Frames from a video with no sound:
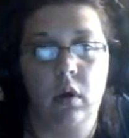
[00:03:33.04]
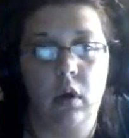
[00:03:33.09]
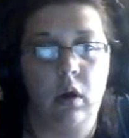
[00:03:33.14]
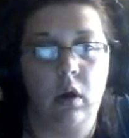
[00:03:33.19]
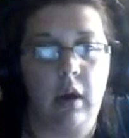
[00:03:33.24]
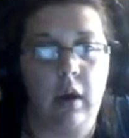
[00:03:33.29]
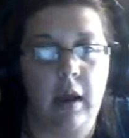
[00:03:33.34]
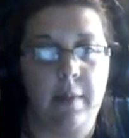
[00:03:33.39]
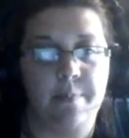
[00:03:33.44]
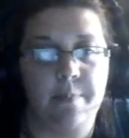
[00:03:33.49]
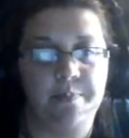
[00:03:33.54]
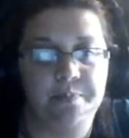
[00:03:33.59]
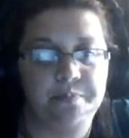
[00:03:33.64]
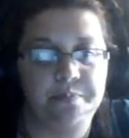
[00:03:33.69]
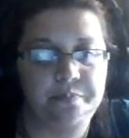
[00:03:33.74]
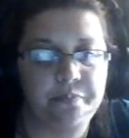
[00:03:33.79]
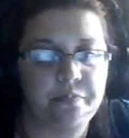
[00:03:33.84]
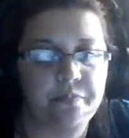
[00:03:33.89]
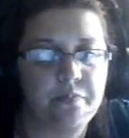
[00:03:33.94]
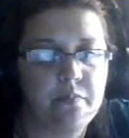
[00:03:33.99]
Okay,
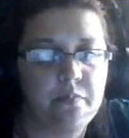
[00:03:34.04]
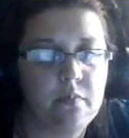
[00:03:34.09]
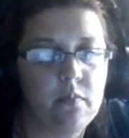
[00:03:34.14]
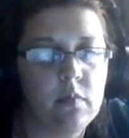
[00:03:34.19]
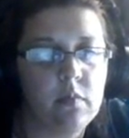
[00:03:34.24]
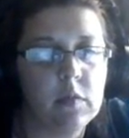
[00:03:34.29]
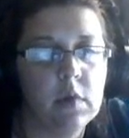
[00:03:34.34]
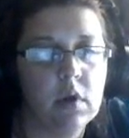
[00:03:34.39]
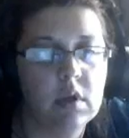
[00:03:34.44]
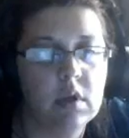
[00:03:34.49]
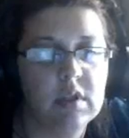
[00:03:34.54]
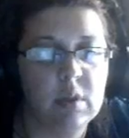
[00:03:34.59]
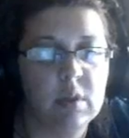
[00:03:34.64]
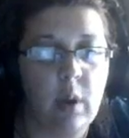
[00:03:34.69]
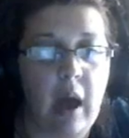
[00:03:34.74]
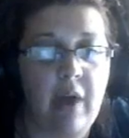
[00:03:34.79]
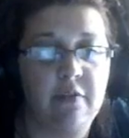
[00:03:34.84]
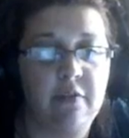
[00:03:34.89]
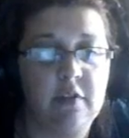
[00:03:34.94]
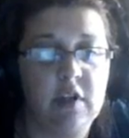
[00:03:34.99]
so
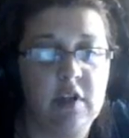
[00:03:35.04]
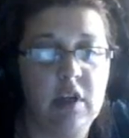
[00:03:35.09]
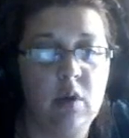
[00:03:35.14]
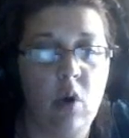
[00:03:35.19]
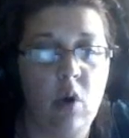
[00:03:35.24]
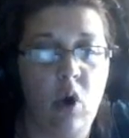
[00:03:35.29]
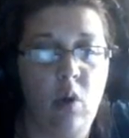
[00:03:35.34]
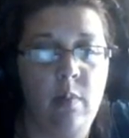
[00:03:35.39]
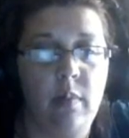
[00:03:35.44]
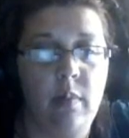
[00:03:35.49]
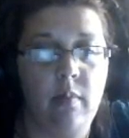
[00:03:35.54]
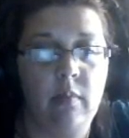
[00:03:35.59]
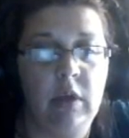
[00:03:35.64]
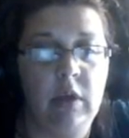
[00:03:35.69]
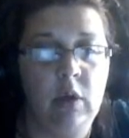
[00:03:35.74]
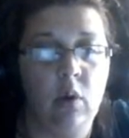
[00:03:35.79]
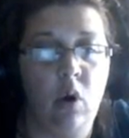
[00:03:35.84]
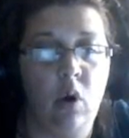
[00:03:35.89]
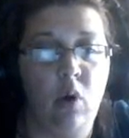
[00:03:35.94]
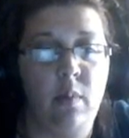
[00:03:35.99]
after you
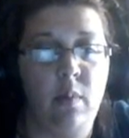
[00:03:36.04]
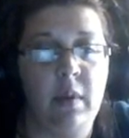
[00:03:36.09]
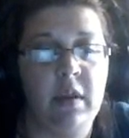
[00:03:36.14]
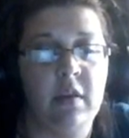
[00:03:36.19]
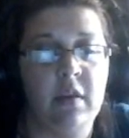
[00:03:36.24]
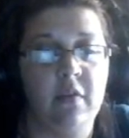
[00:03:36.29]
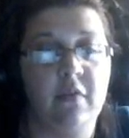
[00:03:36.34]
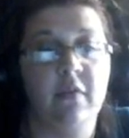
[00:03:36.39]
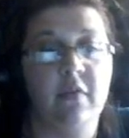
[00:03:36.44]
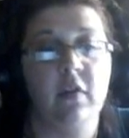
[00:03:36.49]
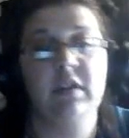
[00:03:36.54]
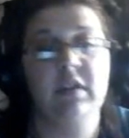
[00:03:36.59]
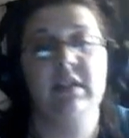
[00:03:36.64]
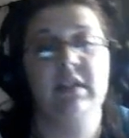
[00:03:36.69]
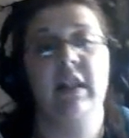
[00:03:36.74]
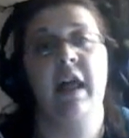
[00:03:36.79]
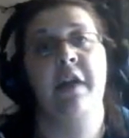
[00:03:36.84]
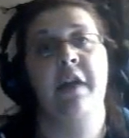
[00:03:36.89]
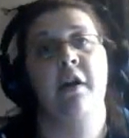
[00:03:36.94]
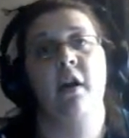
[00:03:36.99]
open the first
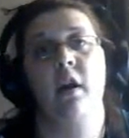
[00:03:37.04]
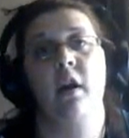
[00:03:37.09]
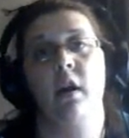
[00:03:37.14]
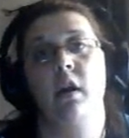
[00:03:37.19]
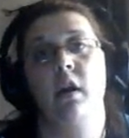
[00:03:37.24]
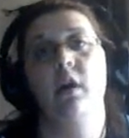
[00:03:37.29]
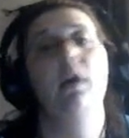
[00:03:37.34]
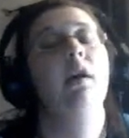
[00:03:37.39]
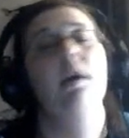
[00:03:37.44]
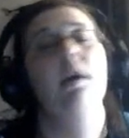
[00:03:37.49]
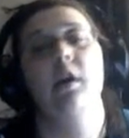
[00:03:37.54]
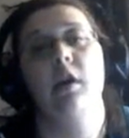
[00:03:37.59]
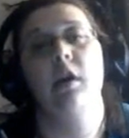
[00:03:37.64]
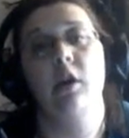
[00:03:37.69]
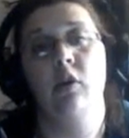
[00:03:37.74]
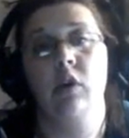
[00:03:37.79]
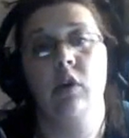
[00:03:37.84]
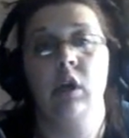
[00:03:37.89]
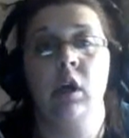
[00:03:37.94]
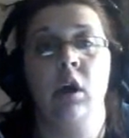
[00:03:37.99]
letter,
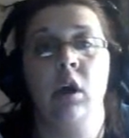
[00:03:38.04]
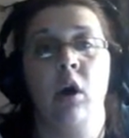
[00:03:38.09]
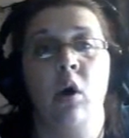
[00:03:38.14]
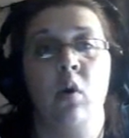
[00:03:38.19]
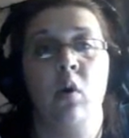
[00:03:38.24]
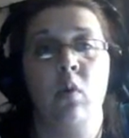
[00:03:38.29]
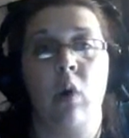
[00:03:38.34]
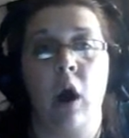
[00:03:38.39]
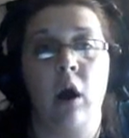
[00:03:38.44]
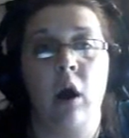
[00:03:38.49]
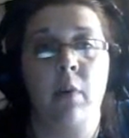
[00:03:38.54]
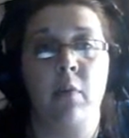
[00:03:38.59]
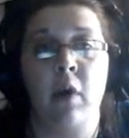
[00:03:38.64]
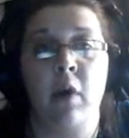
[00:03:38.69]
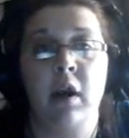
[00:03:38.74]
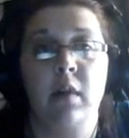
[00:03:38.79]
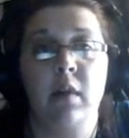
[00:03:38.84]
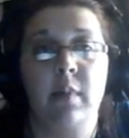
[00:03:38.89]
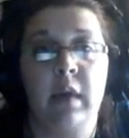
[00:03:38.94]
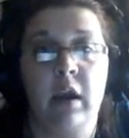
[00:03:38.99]
you can go
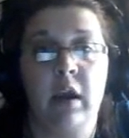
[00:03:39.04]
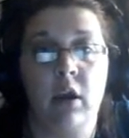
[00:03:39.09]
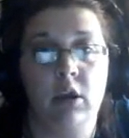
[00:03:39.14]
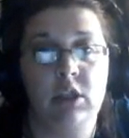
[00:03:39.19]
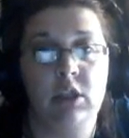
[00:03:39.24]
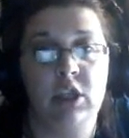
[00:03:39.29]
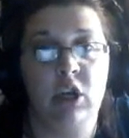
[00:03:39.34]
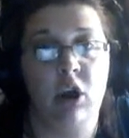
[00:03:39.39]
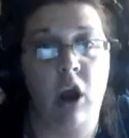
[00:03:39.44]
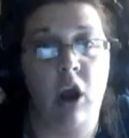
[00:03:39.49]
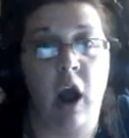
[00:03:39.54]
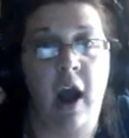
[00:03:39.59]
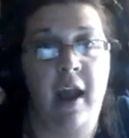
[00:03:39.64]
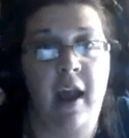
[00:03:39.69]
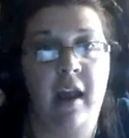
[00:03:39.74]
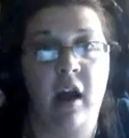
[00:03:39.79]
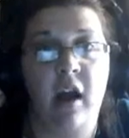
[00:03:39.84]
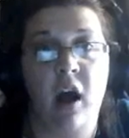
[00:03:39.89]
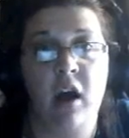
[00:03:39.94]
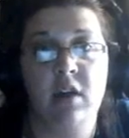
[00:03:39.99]
right up here to your
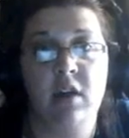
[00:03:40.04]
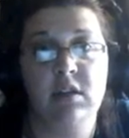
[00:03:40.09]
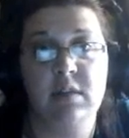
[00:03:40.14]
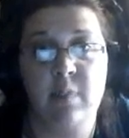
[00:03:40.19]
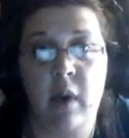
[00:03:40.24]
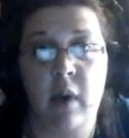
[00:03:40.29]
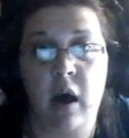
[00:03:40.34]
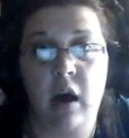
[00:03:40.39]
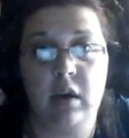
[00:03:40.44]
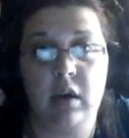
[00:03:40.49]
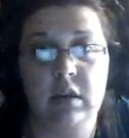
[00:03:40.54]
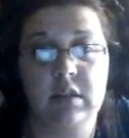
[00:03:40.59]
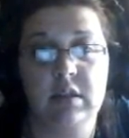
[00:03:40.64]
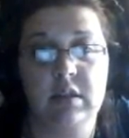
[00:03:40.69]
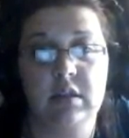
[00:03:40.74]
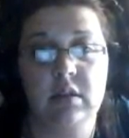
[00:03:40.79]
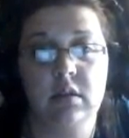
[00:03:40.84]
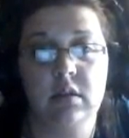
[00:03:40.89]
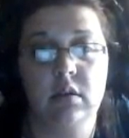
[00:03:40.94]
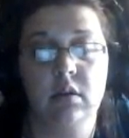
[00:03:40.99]
icons
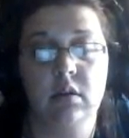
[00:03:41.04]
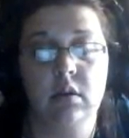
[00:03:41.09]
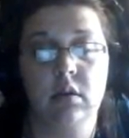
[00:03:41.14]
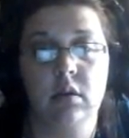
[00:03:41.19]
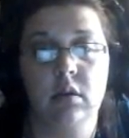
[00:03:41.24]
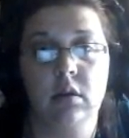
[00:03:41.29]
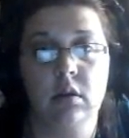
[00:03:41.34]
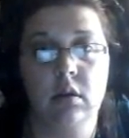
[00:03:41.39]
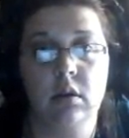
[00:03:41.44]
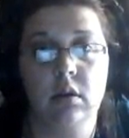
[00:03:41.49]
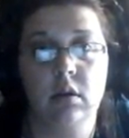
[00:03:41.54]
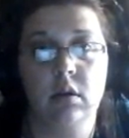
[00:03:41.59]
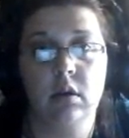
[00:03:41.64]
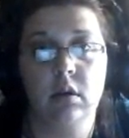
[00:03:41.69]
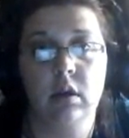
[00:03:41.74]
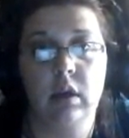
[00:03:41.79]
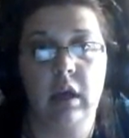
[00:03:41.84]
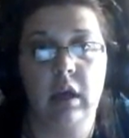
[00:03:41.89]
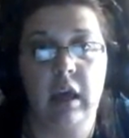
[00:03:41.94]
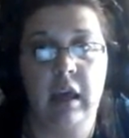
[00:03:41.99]
box
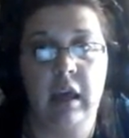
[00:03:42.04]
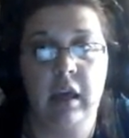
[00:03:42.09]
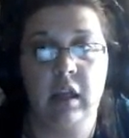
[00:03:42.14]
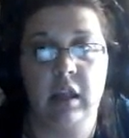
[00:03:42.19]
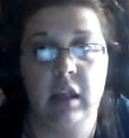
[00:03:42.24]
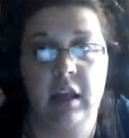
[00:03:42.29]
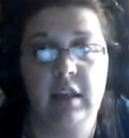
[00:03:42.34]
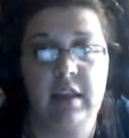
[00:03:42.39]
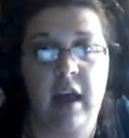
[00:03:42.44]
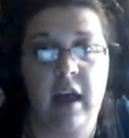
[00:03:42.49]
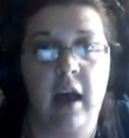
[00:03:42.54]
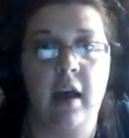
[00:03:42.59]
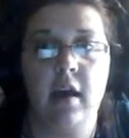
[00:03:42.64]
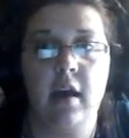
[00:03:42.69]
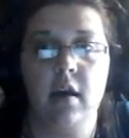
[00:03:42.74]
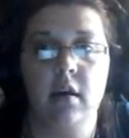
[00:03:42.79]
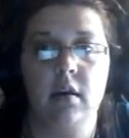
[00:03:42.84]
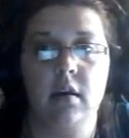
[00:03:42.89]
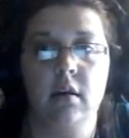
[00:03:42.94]
and click that.